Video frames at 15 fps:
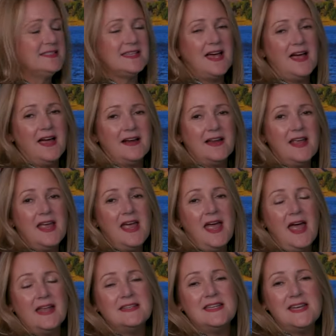side.
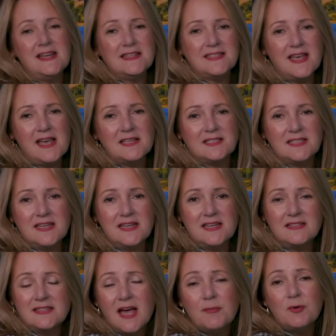And TSS
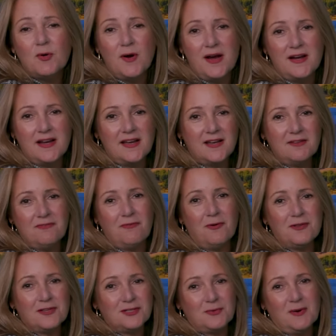is upgraded for
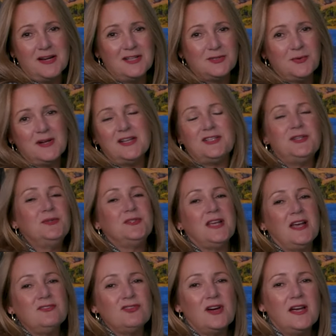the 2022
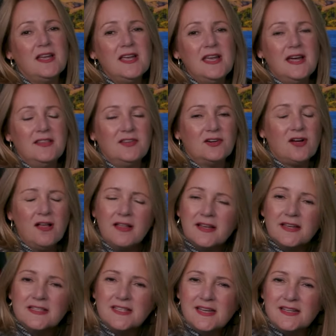Tundra. They're calling
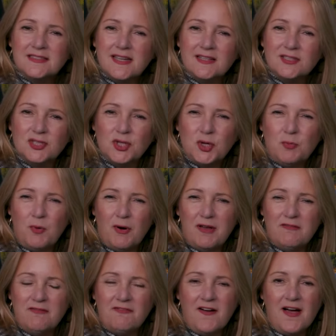it TSS
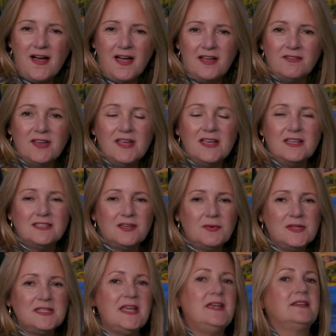2.5. So
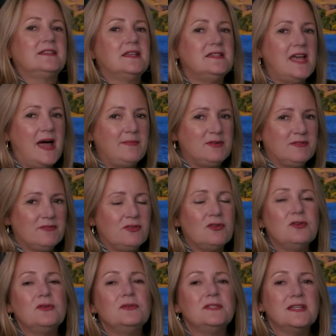it takes adaptive
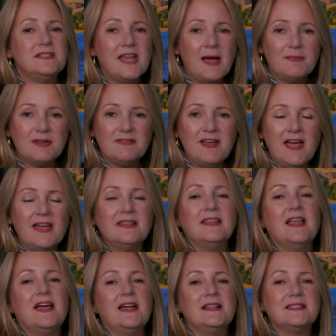cruise, adaptive
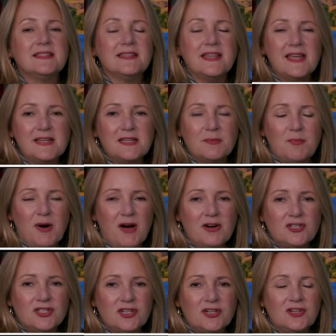headlights, lane
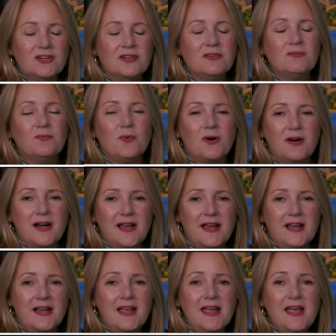departure
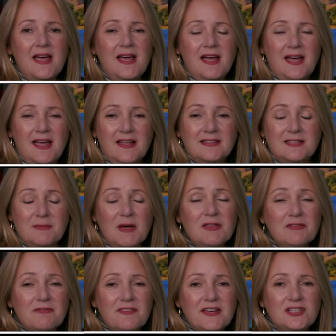warning, and some other
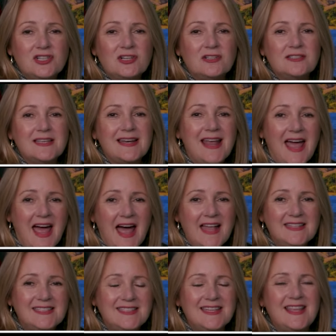features, and
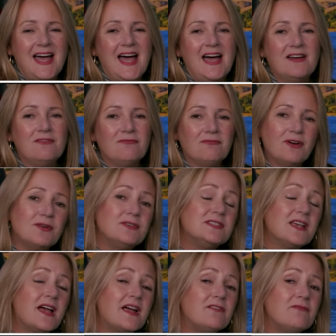adds to that
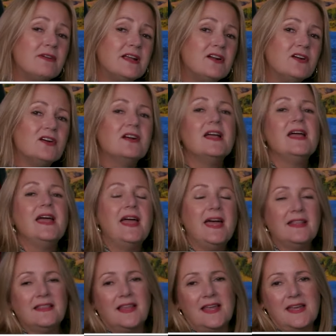roadside reader
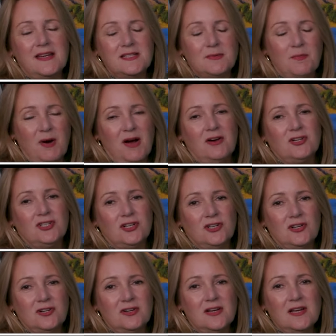and lane
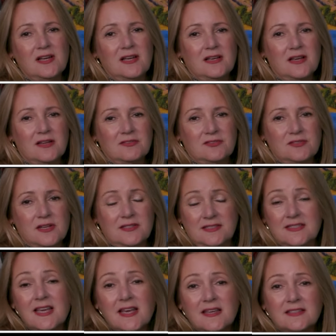departure
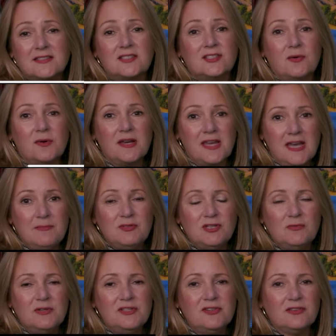assist, so it keeps
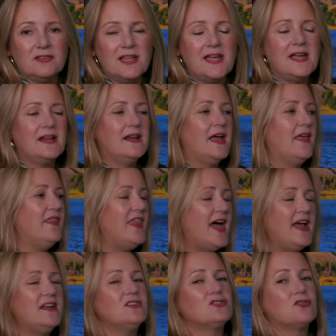you in your lane. And
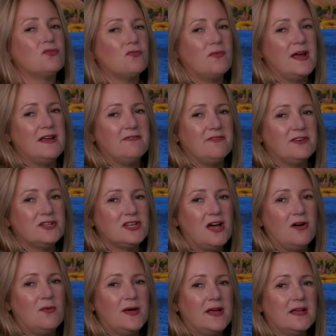that is great for
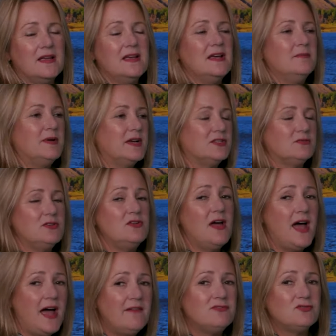towing, because when you
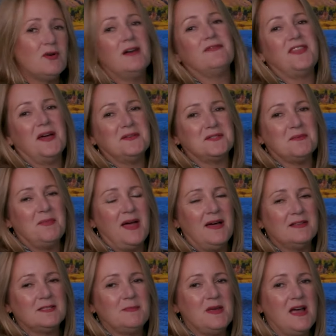have 12,000
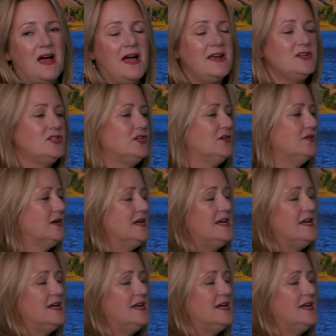pounds behind you,